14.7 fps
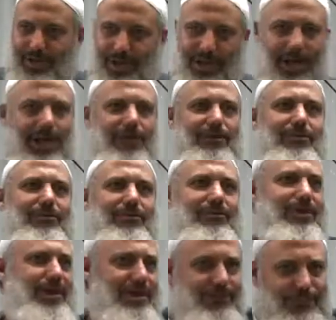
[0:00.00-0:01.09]
I don't
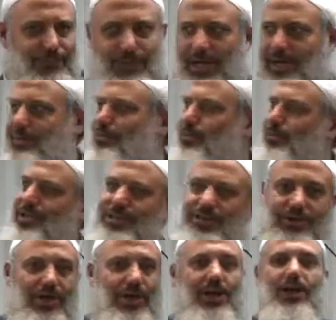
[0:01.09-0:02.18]
need food. I don't need
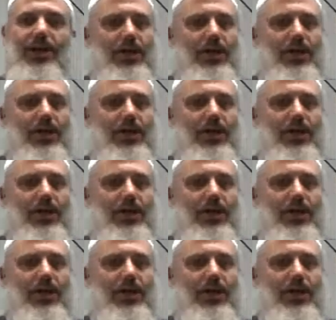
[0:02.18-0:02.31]
it.